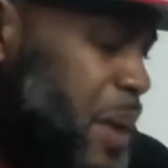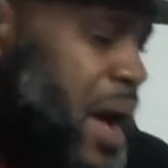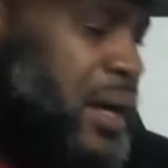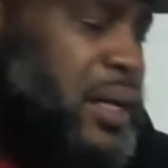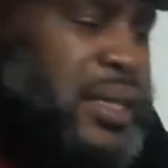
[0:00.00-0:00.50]

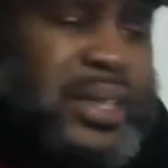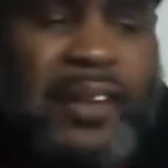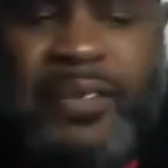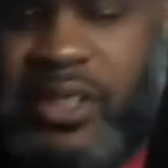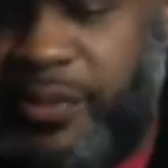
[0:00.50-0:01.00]
back and it's
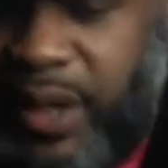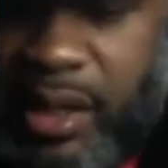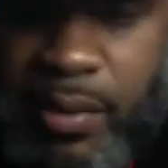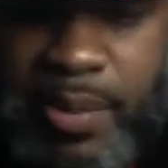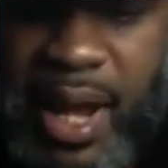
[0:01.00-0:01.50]
our first
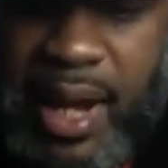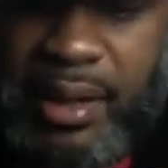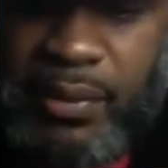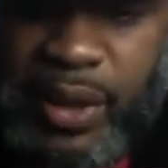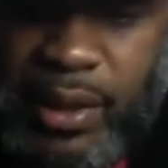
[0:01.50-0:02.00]
video
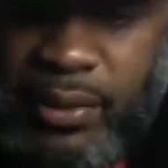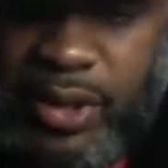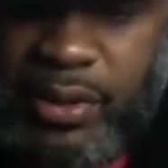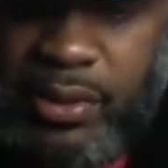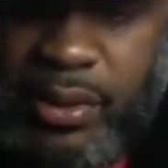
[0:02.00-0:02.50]
back, we're going
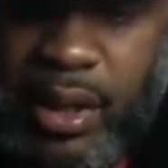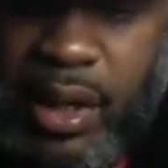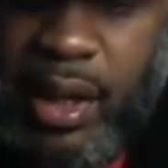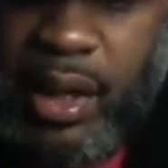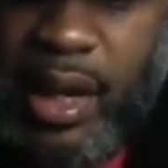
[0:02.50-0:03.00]
to do
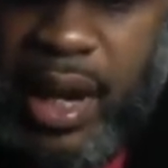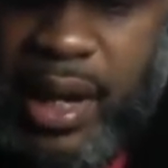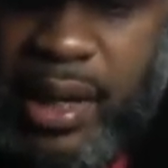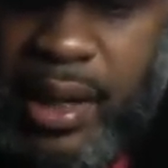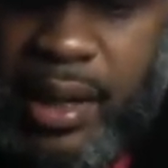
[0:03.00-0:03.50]

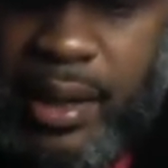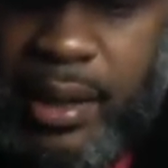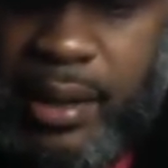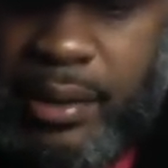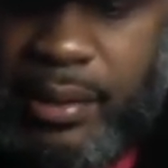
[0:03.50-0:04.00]
a
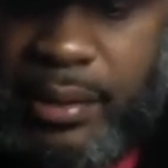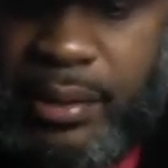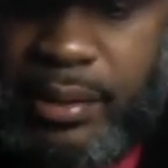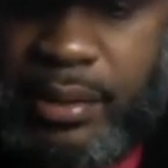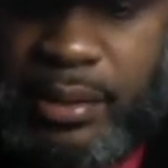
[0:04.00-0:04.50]
uh,
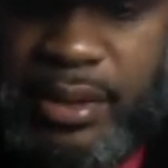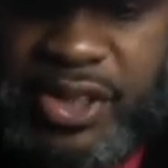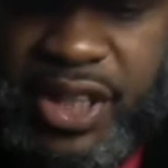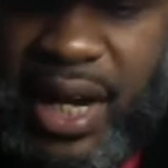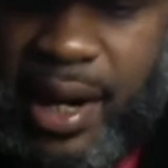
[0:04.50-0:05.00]

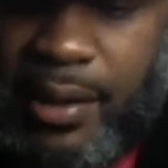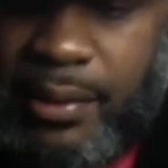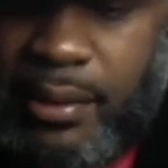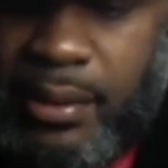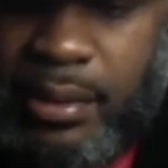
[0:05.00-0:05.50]
shout
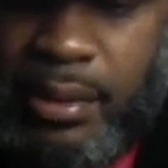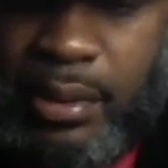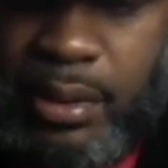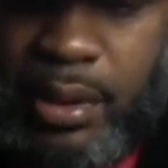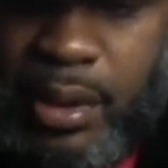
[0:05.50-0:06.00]
out.
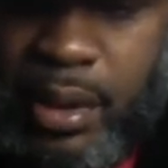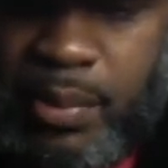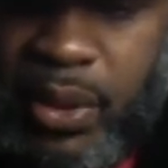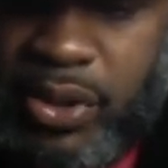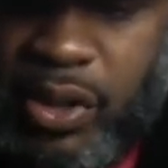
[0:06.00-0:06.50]

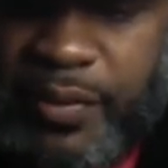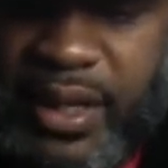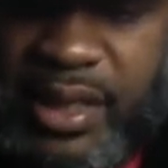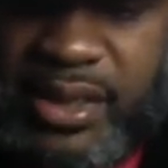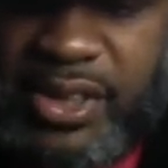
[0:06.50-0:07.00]
Post
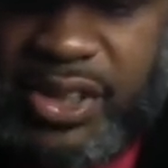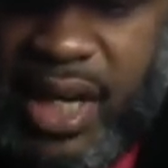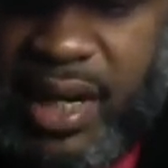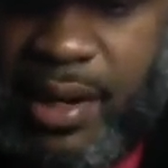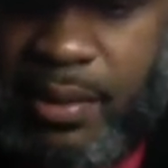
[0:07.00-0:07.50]
notification
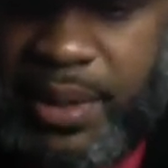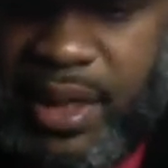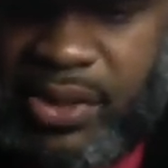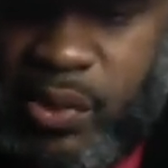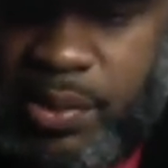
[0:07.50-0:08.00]
shout out,
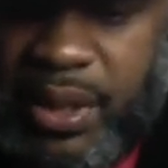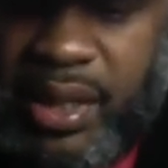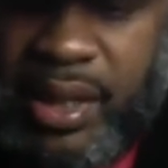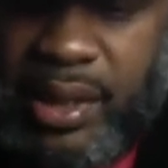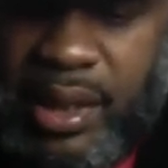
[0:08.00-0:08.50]
because we've been
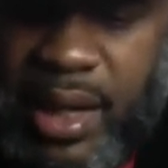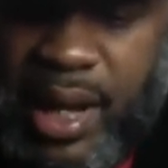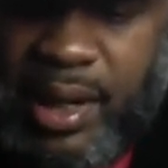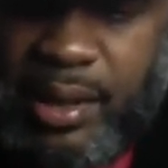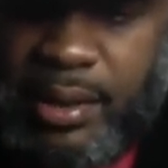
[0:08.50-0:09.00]
getting a
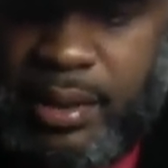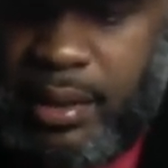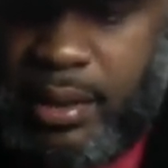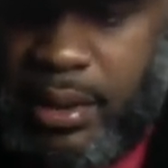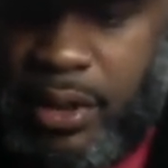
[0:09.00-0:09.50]
lot of
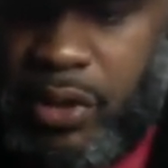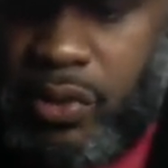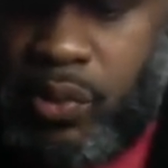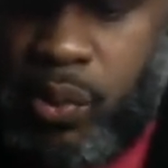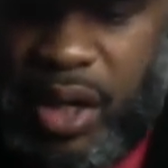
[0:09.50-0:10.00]

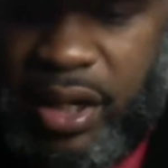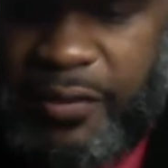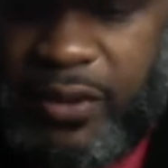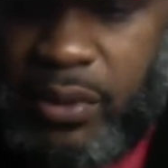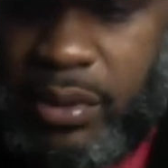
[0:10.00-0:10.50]
new
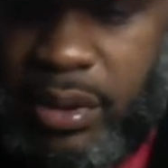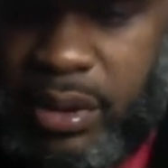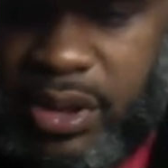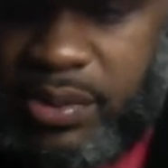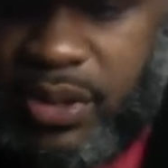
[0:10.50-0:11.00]
wonderful
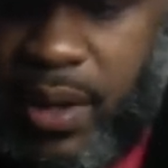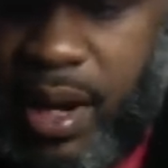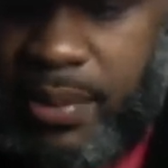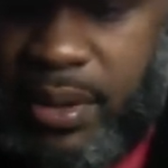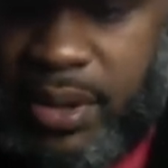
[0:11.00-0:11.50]

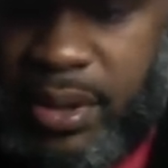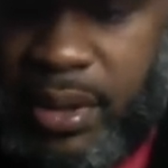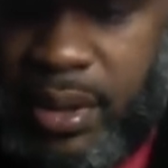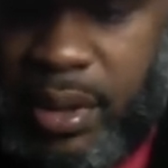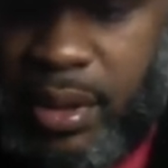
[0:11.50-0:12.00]
subscribers.
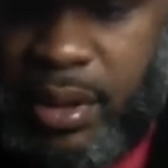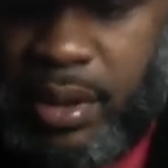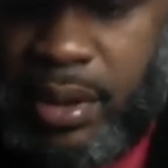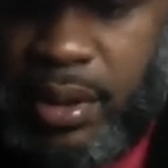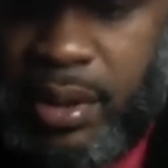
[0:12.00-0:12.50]

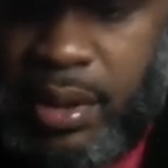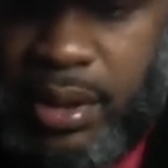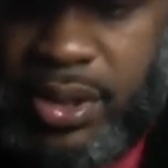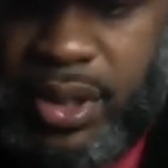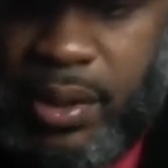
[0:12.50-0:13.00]

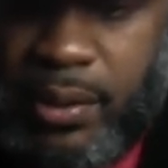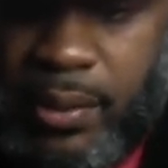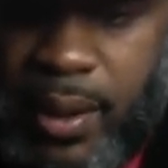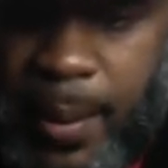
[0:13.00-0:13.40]
So